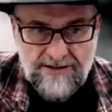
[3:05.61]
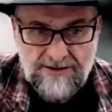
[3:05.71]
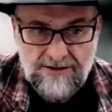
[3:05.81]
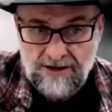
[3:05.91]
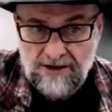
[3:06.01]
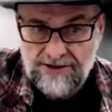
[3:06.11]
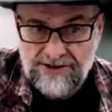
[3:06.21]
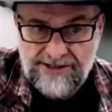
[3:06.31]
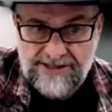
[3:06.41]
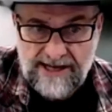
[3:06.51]
So all the
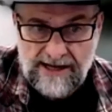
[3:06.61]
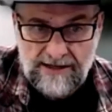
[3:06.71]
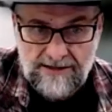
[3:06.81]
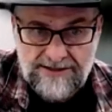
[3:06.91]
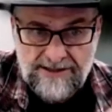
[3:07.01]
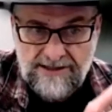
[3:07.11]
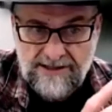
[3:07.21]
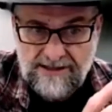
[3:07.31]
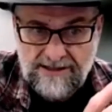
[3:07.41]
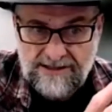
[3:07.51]
cells in
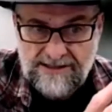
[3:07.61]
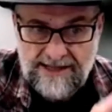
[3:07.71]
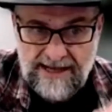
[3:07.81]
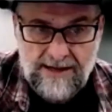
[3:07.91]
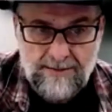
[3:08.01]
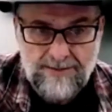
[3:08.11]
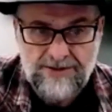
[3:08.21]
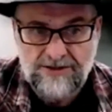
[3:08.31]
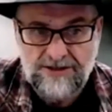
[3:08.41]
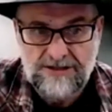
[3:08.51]
the stems
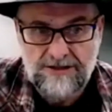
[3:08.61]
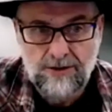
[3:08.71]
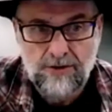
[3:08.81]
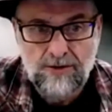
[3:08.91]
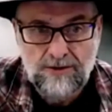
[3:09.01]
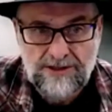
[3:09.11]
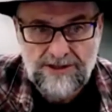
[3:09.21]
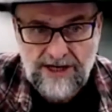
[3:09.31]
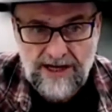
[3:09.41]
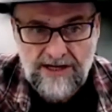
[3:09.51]
are slowly
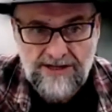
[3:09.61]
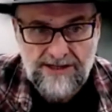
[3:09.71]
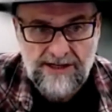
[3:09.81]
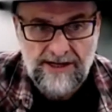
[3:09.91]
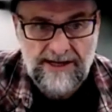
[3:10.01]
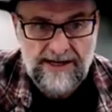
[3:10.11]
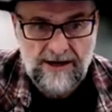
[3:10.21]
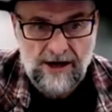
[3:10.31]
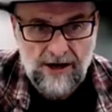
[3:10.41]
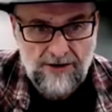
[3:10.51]
changing and getting
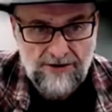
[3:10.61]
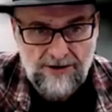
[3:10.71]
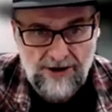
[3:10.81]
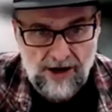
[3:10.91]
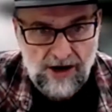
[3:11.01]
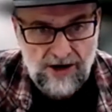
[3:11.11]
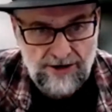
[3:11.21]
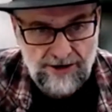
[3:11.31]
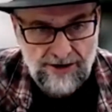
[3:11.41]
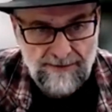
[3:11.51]
harder and
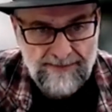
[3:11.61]
harder.